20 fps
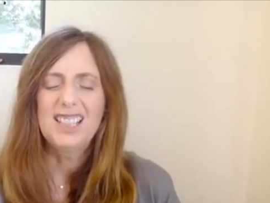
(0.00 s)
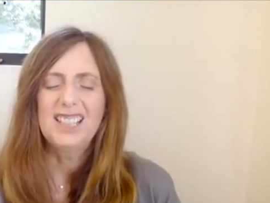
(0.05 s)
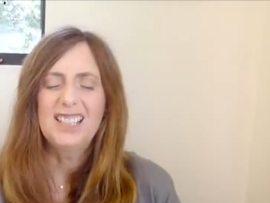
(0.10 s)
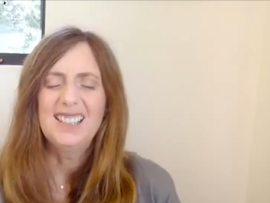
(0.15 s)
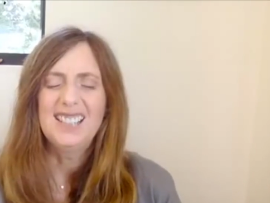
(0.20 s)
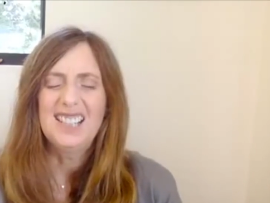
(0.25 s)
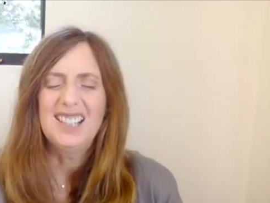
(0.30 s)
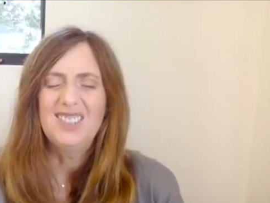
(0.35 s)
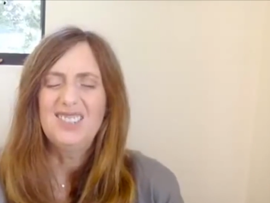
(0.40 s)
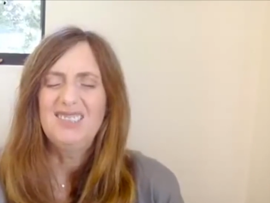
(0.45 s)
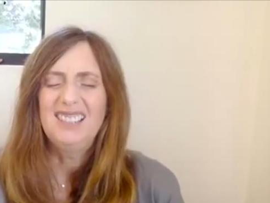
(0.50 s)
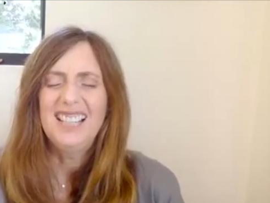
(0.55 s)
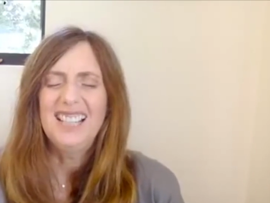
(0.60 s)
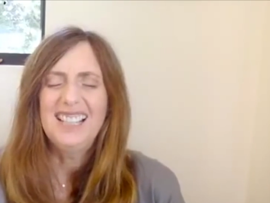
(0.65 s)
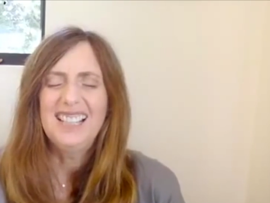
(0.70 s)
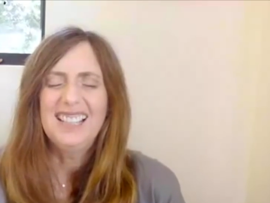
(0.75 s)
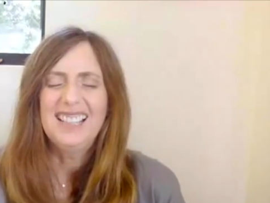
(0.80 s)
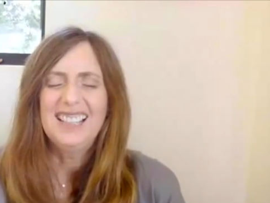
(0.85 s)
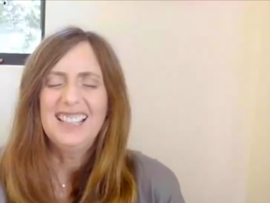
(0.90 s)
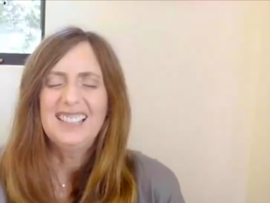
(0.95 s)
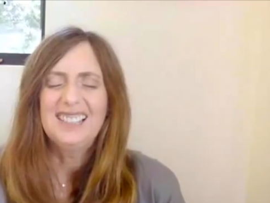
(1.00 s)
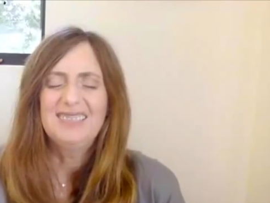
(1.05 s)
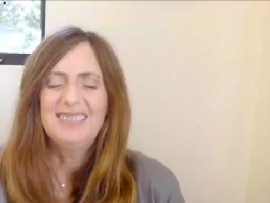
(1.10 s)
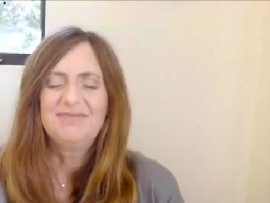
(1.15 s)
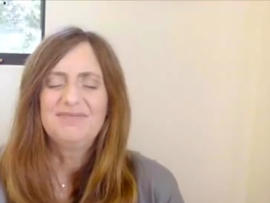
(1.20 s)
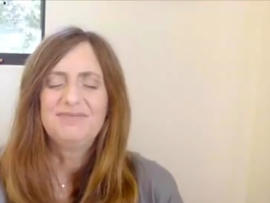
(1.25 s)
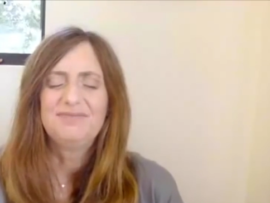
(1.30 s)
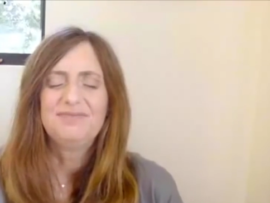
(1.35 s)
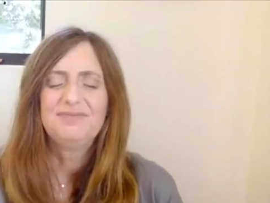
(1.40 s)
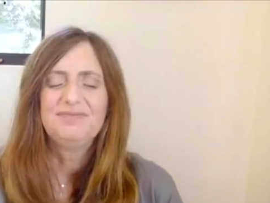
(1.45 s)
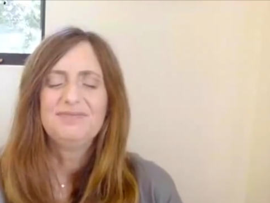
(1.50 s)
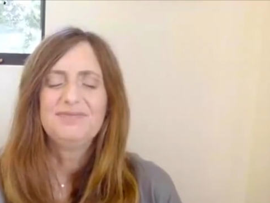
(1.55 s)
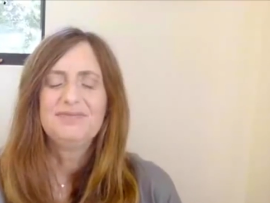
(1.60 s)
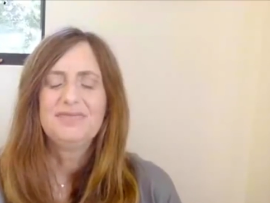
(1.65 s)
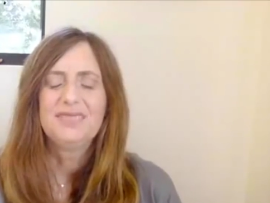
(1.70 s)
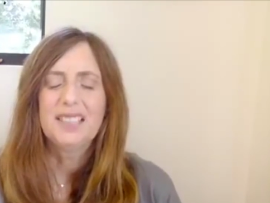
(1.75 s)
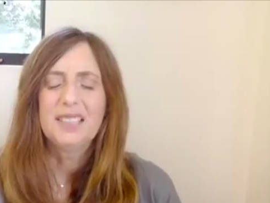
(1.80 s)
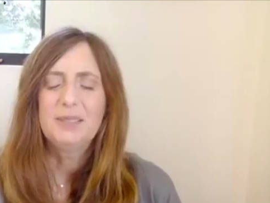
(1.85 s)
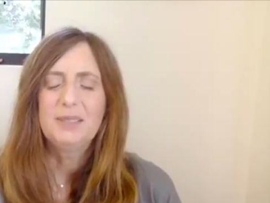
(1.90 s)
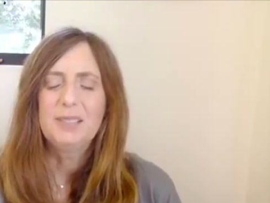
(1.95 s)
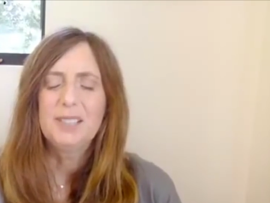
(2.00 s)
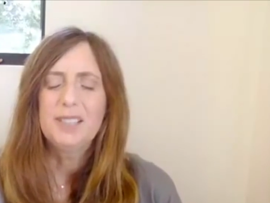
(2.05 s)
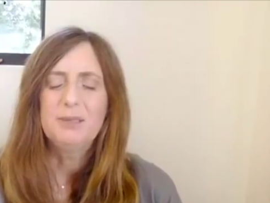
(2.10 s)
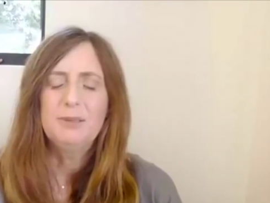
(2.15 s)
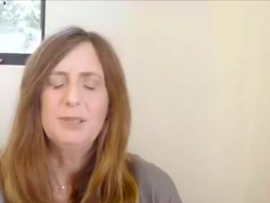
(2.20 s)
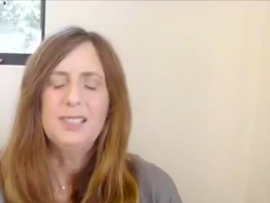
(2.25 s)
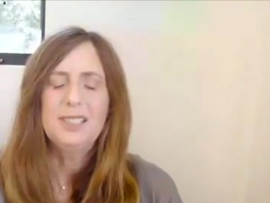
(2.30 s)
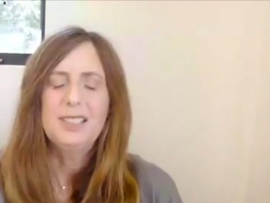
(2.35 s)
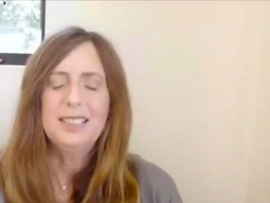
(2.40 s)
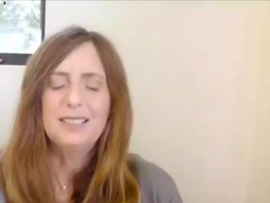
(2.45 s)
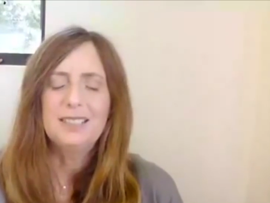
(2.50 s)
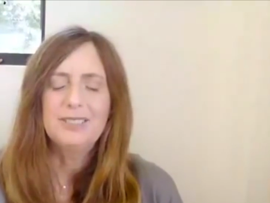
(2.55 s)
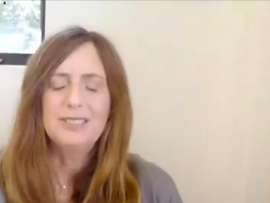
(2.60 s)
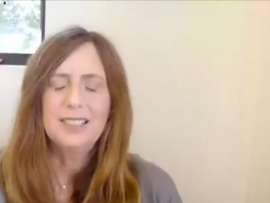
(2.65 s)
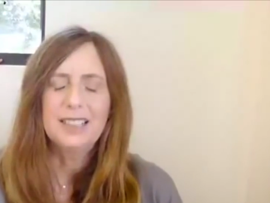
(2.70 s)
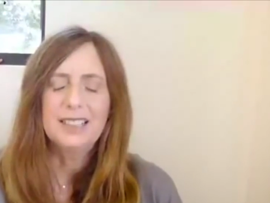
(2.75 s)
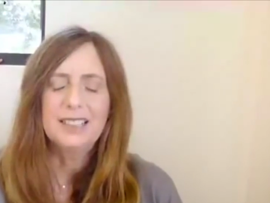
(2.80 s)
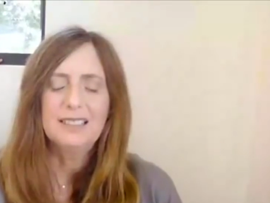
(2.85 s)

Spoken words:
I don't like it. I wish it were different.